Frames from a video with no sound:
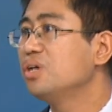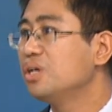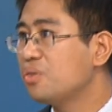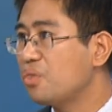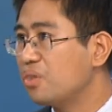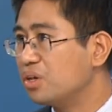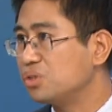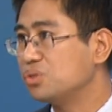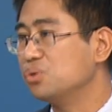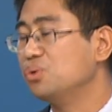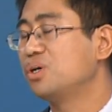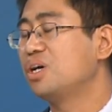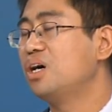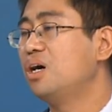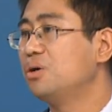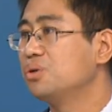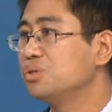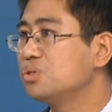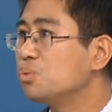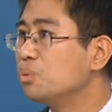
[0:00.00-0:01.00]
the
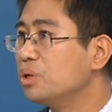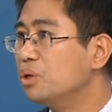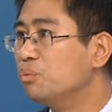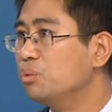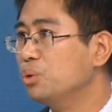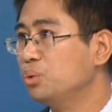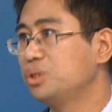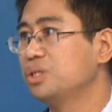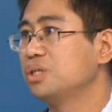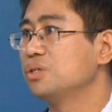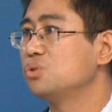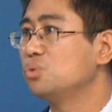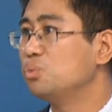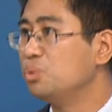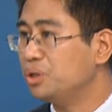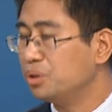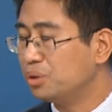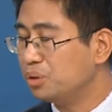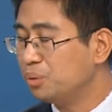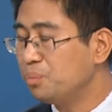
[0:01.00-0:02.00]
so-called swing voters,
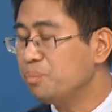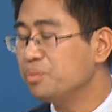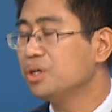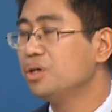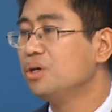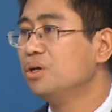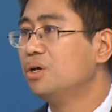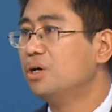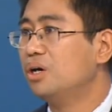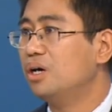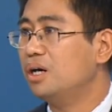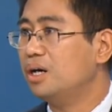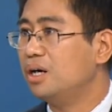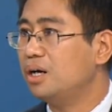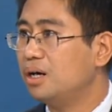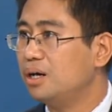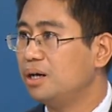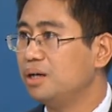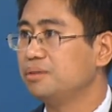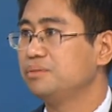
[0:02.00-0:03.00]
will
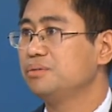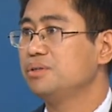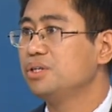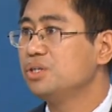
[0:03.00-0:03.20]
uh,